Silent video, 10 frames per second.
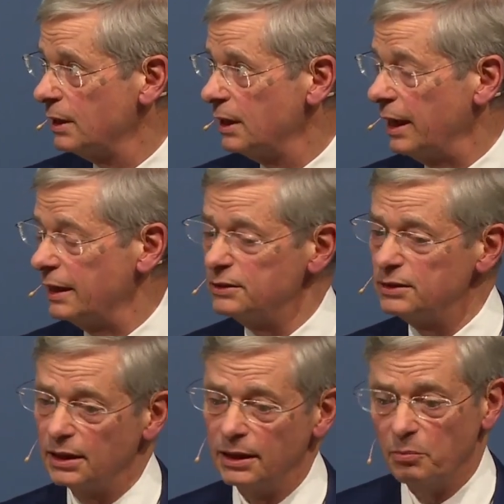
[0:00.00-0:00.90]

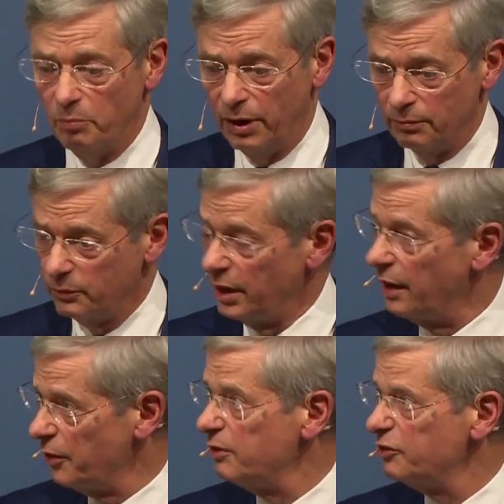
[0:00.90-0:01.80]
Mm-hmm. But
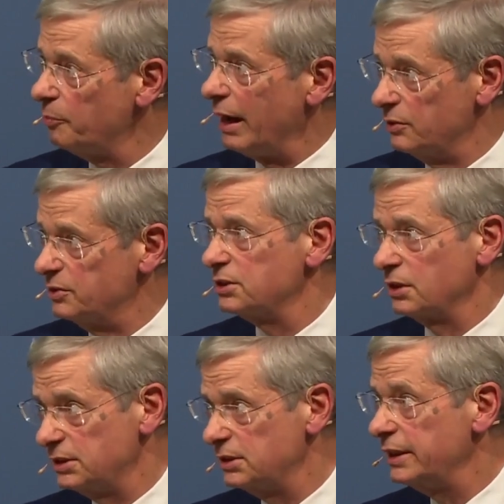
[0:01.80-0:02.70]
there is a balance, and
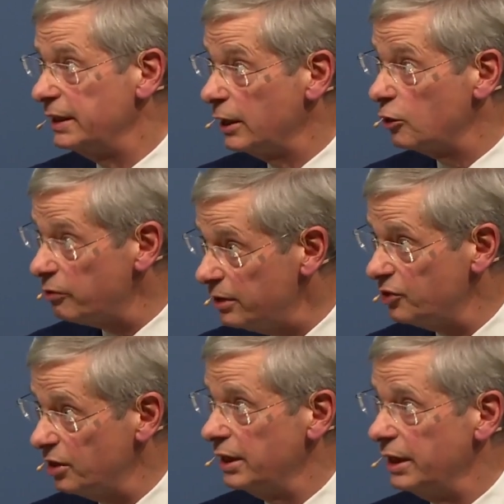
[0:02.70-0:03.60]
I see an
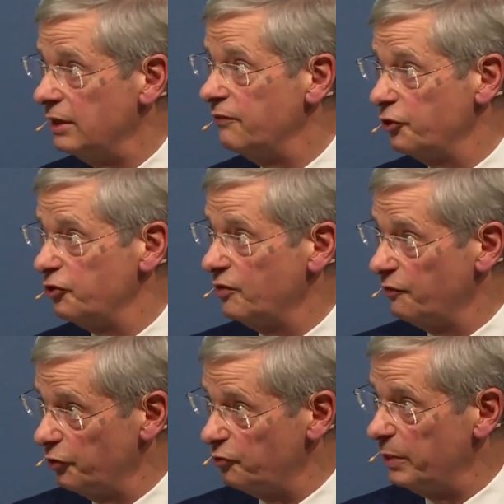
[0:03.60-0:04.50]
increasing need
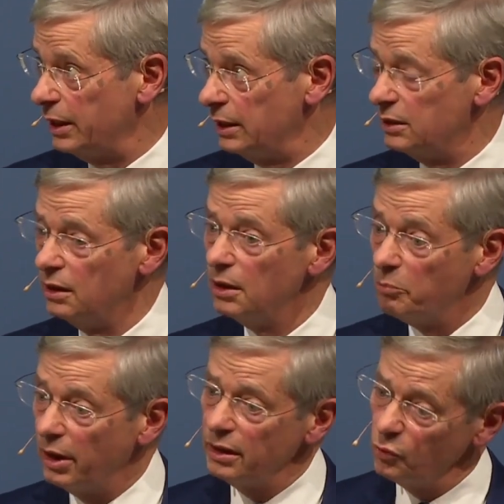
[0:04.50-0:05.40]
for speed.
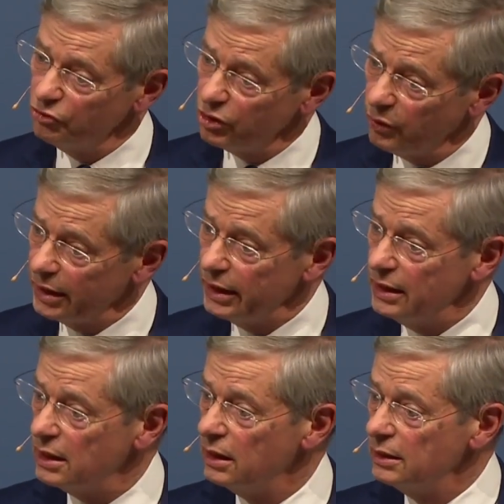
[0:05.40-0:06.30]
But also, I
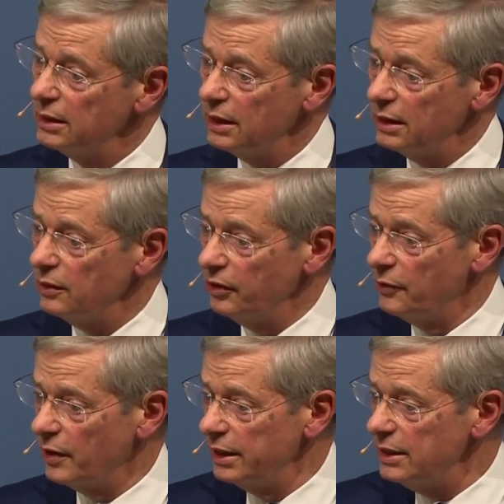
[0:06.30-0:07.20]
need
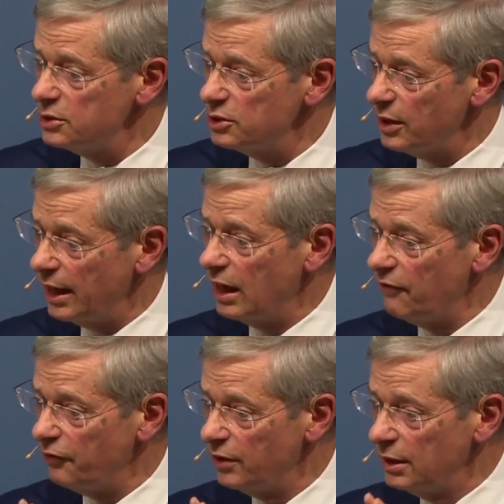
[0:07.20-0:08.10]
to
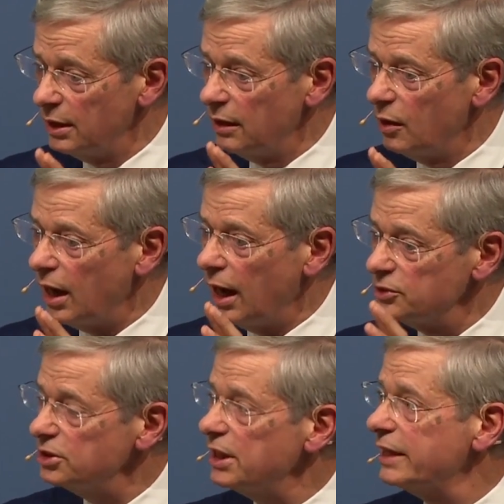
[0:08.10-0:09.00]
have
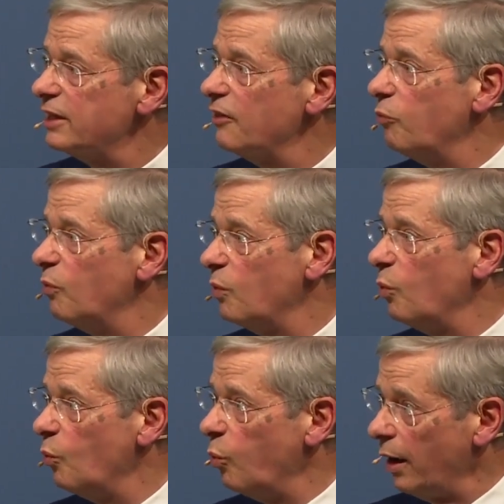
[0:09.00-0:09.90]
understanding of
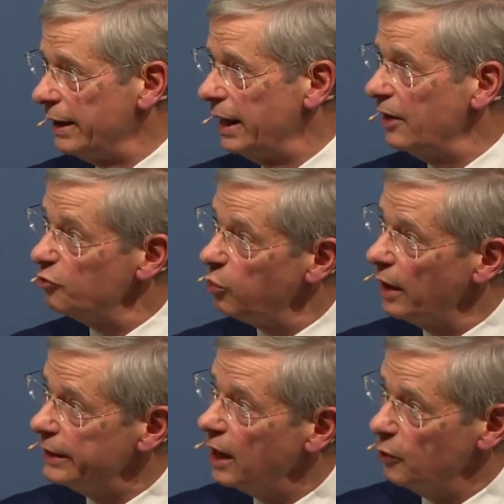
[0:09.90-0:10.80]
why yes, why
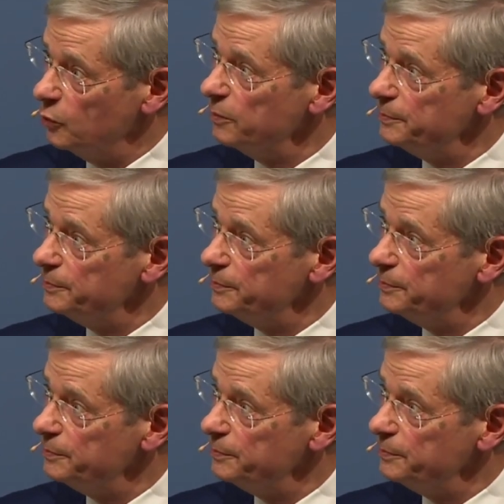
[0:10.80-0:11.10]
no.